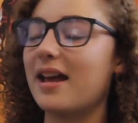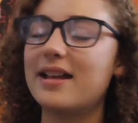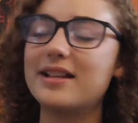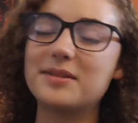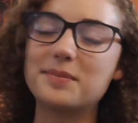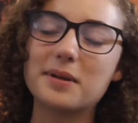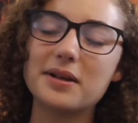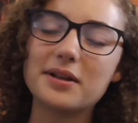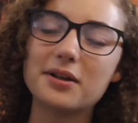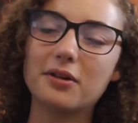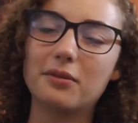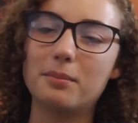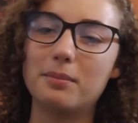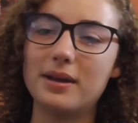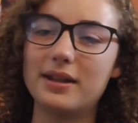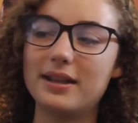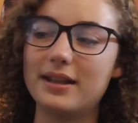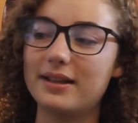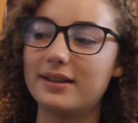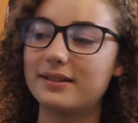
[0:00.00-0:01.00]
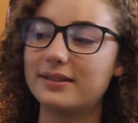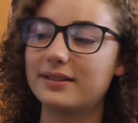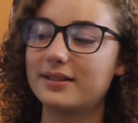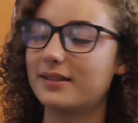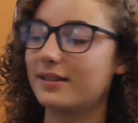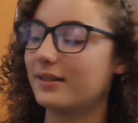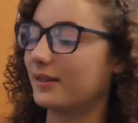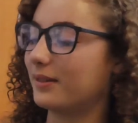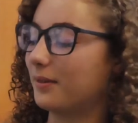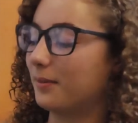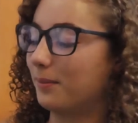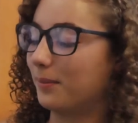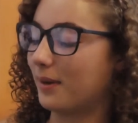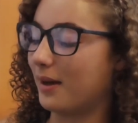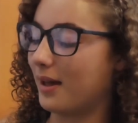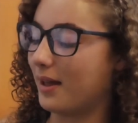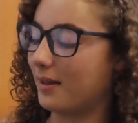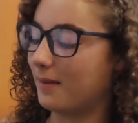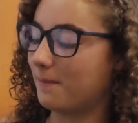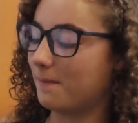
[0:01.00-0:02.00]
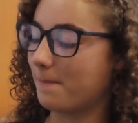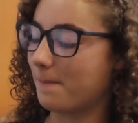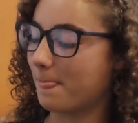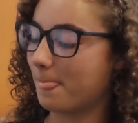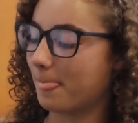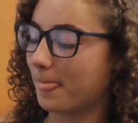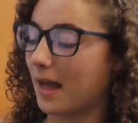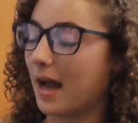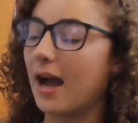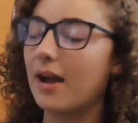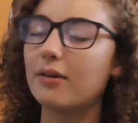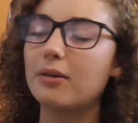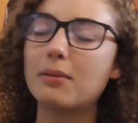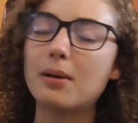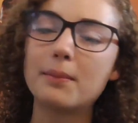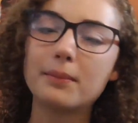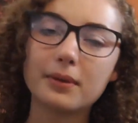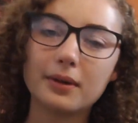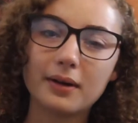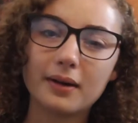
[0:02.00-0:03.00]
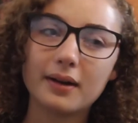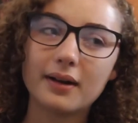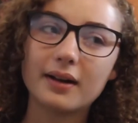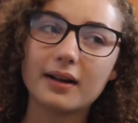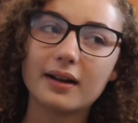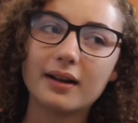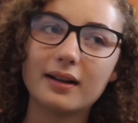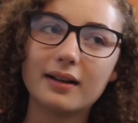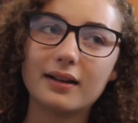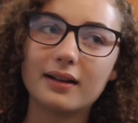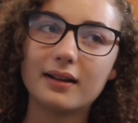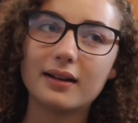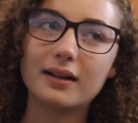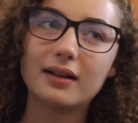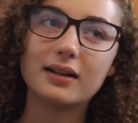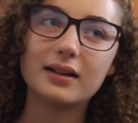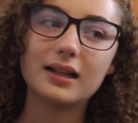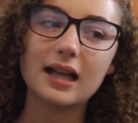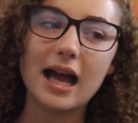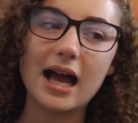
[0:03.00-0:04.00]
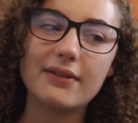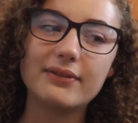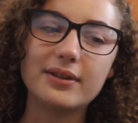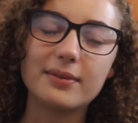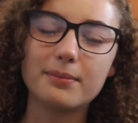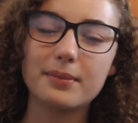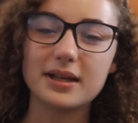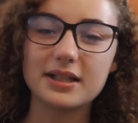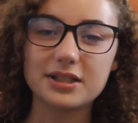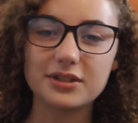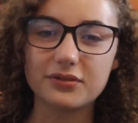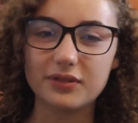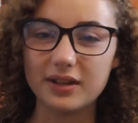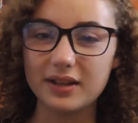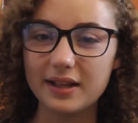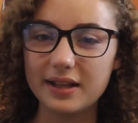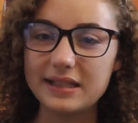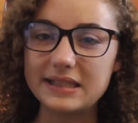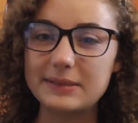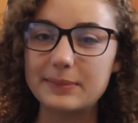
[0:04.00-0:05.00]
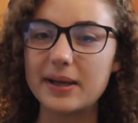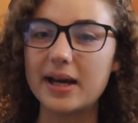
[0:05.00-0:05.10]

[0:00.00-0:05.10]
It's been a minute, but I remember having mixed feelings